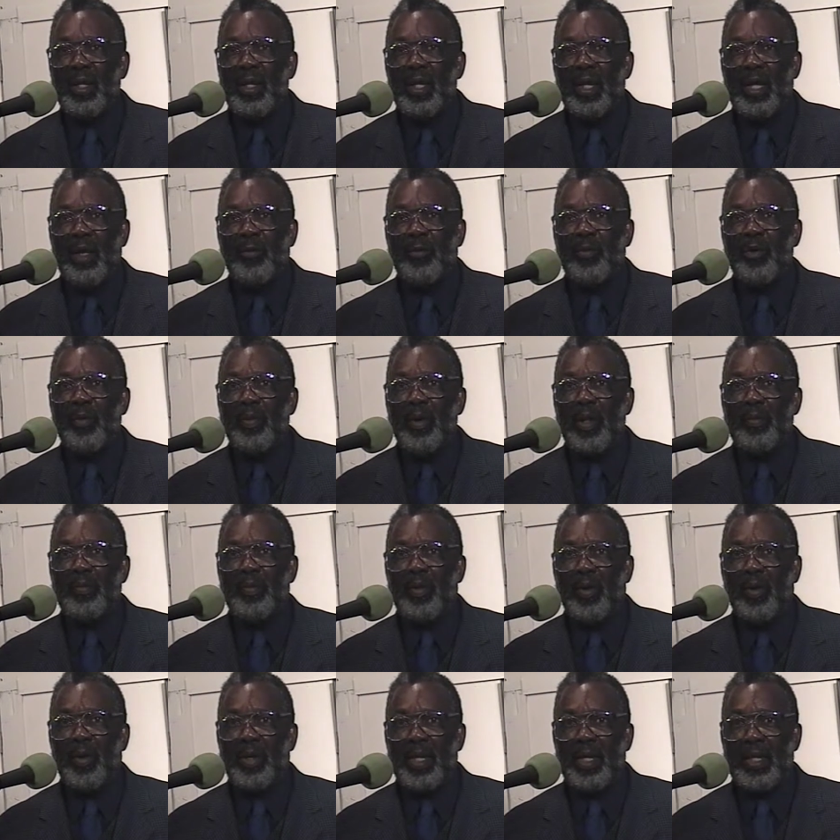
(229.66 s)
if you've been
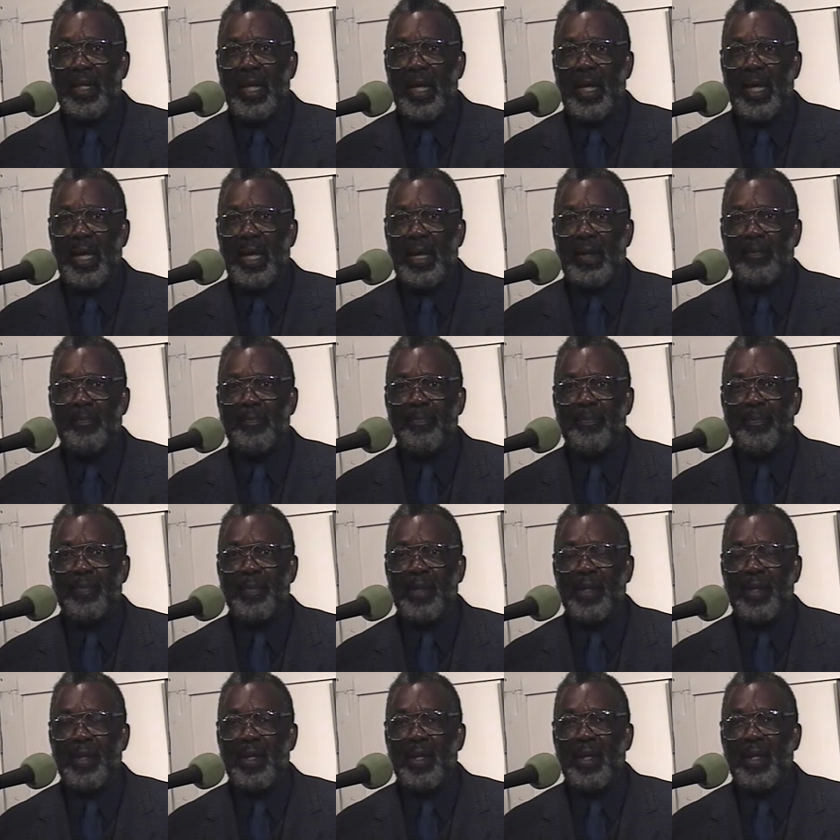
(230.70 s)
born again,
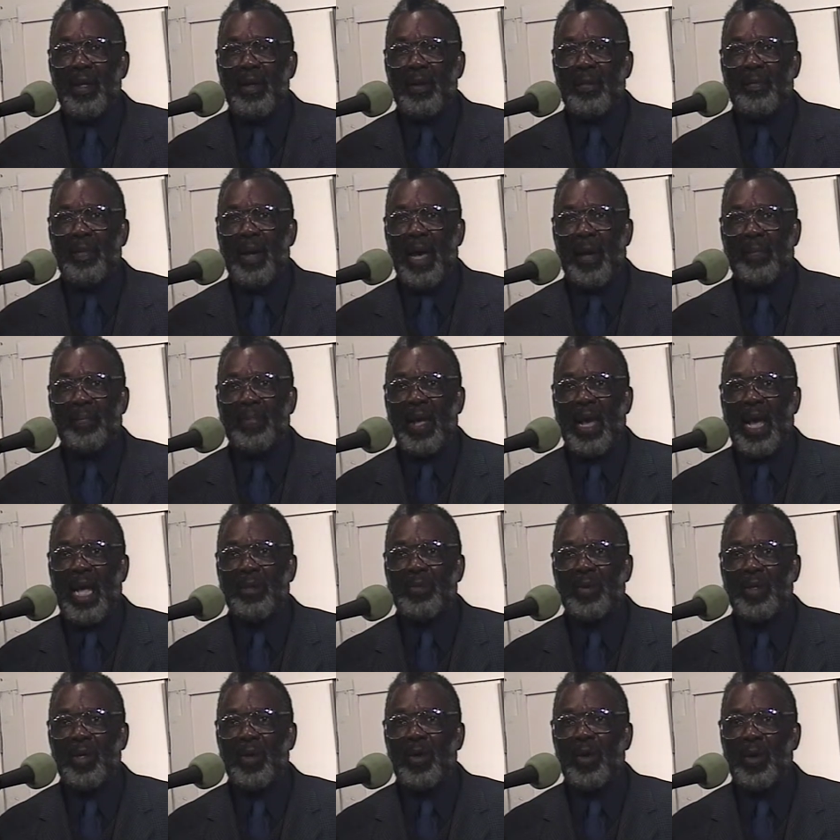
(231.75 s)

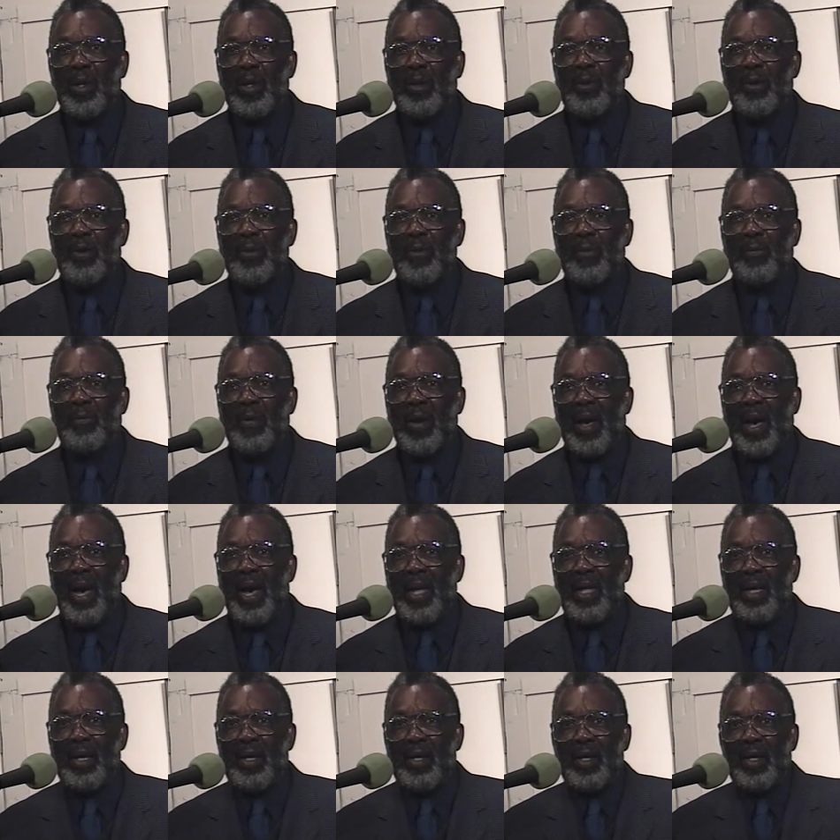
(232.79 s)
baptized with the Holy Ghost and
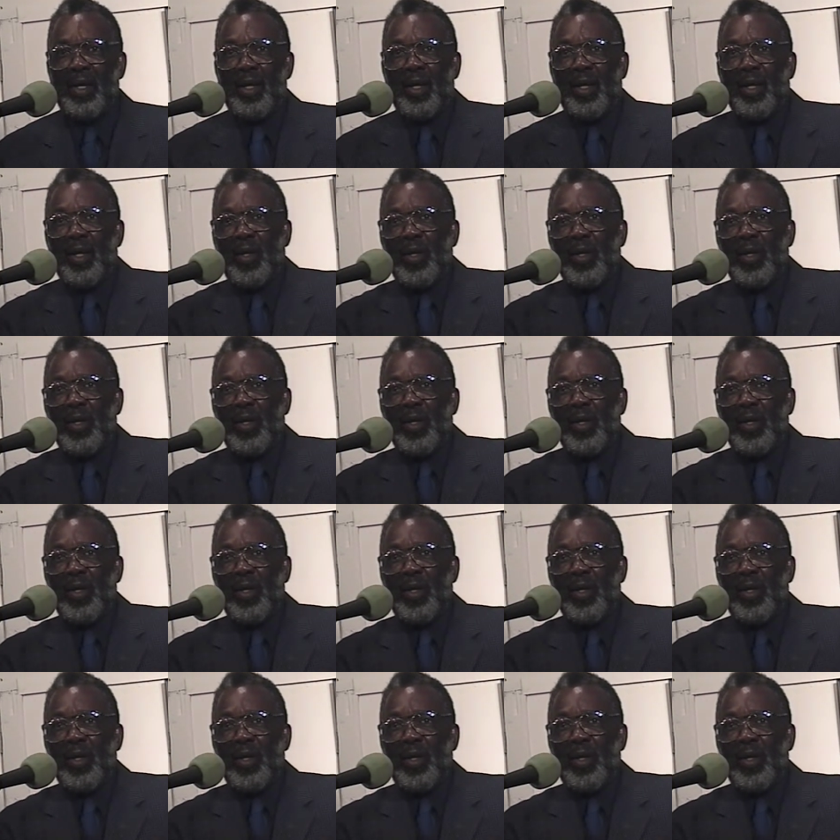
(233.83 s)
fire,